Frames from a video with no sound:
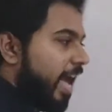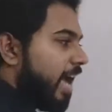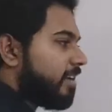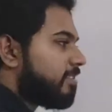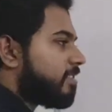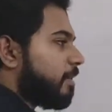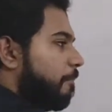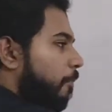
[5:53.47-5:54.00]

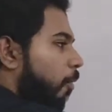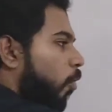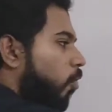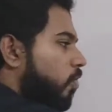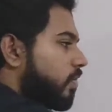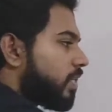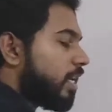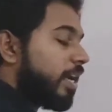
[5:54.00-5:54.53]
And
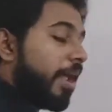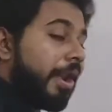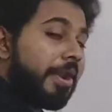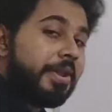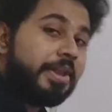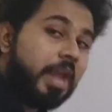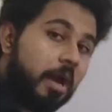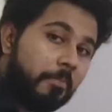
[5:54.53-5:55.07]
suppose
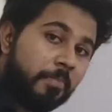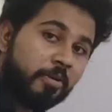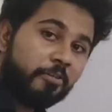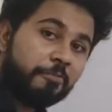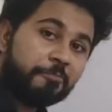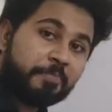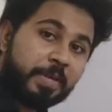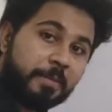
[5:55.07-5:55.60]
number
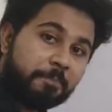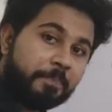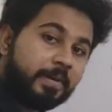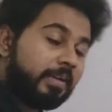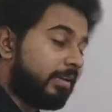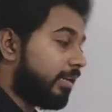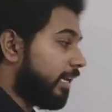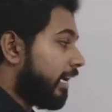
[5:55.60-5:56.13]
of
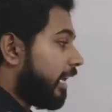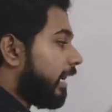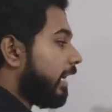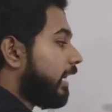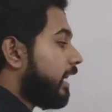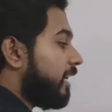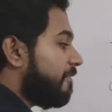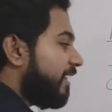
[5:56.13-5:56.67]
people
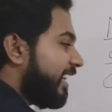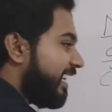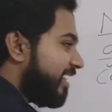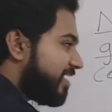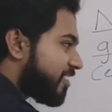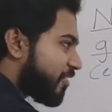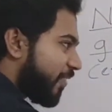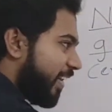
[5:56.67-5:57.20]

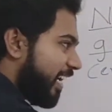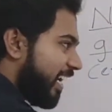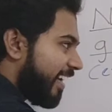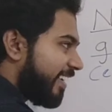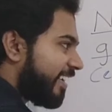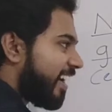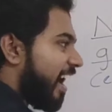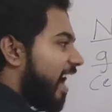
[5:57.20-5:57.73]
living in Sri
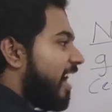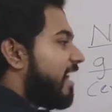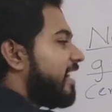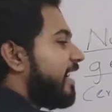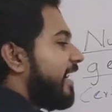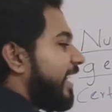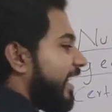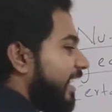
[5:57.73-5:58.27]
Lanka
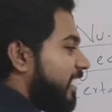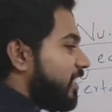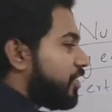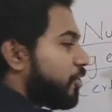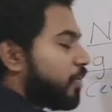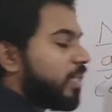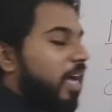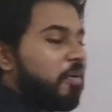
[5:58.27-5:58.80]
in
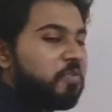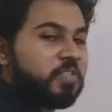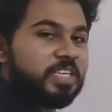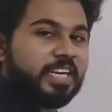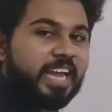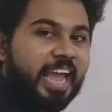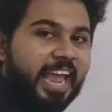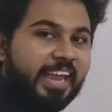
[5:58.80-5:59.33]

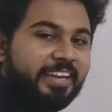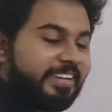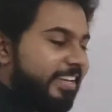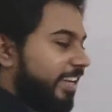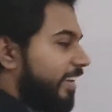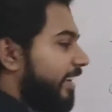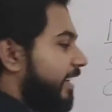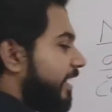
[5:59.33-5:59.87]

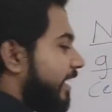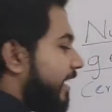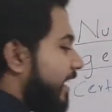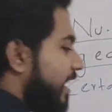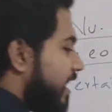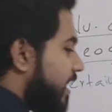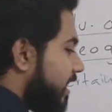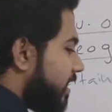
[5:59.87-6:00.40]
2018
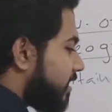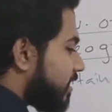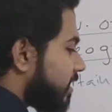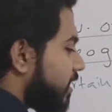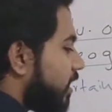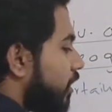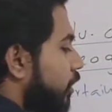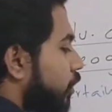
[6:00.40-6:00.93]

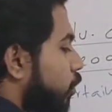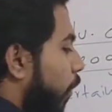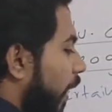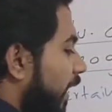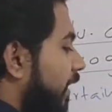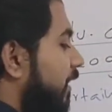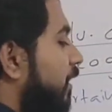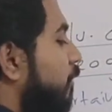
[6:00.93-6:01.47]
is
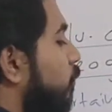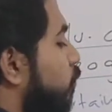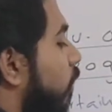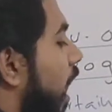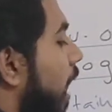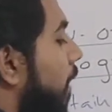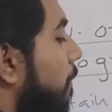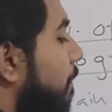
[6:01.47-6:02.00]

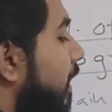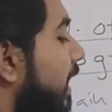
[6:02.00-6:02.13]
21